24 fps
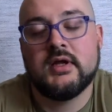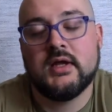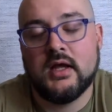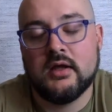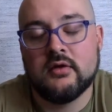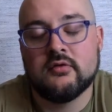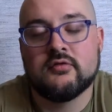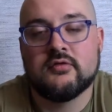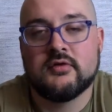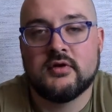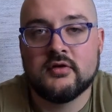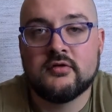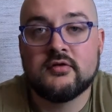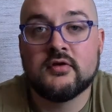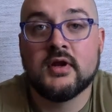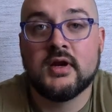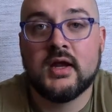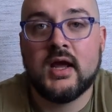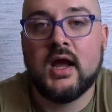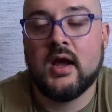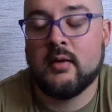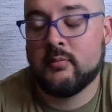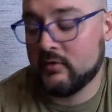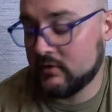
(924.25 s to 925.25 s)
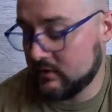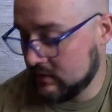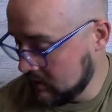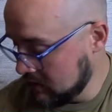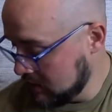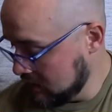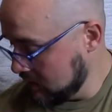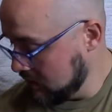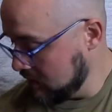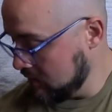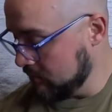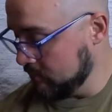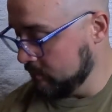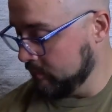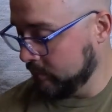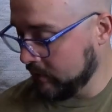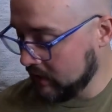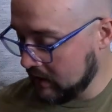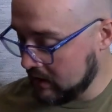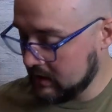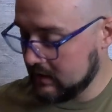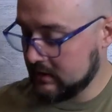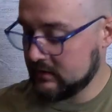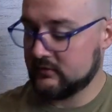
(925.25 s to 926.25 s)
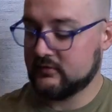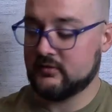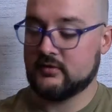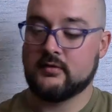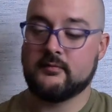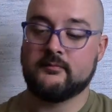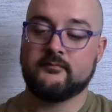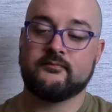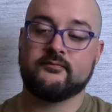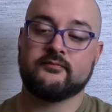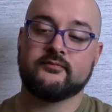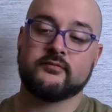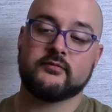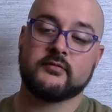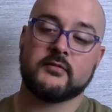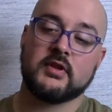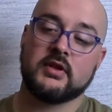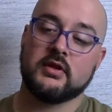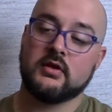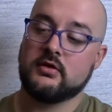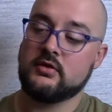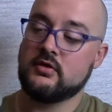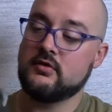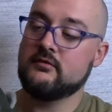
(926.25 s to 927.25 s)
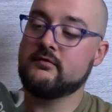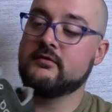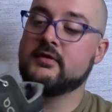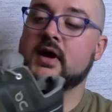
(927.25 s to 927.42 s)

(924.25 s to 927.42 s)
Yes, it's going to happen. But you've